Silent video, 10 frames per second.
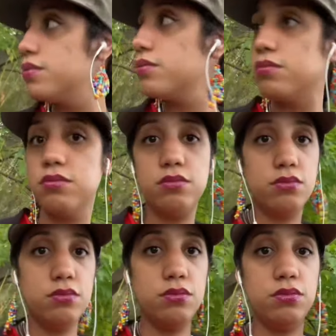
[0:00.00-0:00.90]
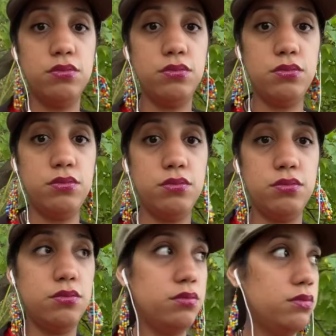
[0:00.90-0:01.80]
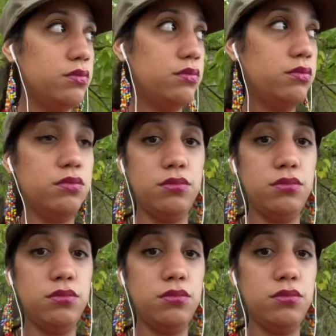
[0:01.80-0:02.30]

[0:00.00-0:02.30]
Nothing is said.